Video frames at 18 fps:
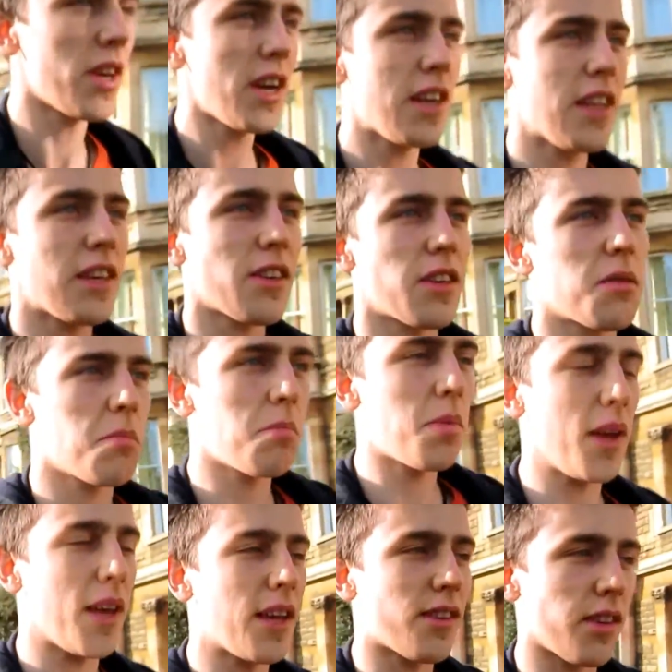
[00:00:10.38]
hideous,
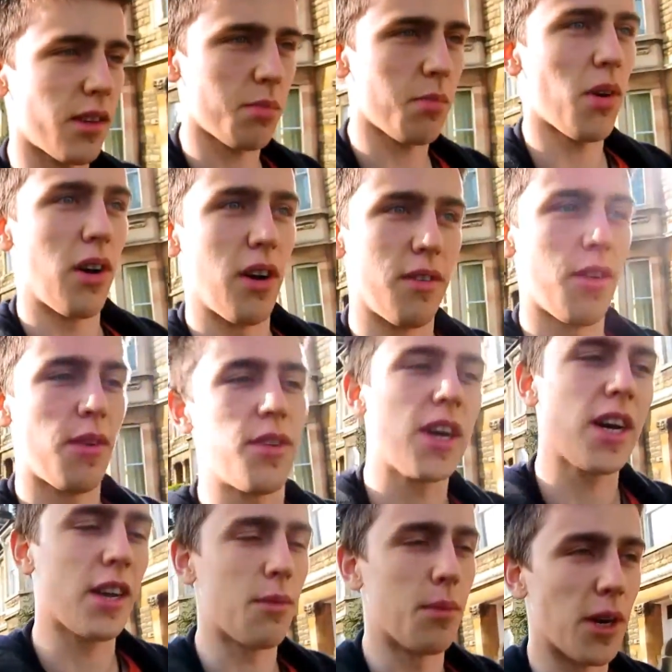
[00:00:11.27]
biggest spot I've ever
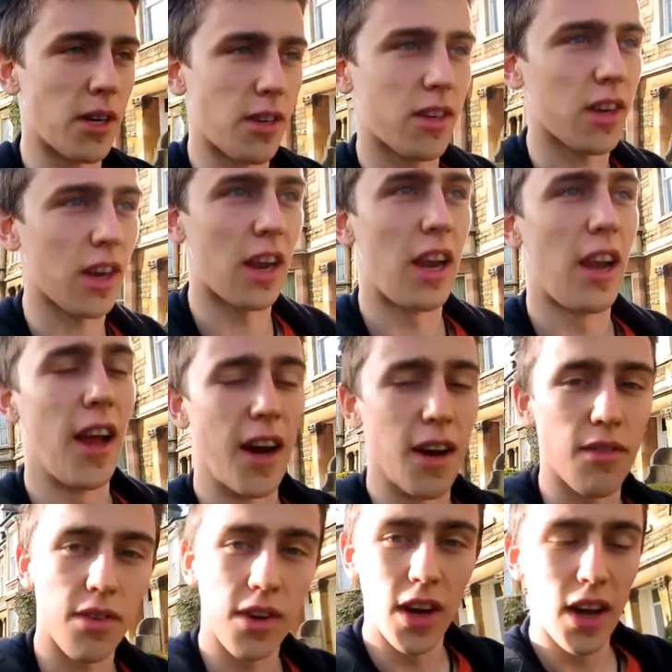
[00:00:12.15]
had in my entire life.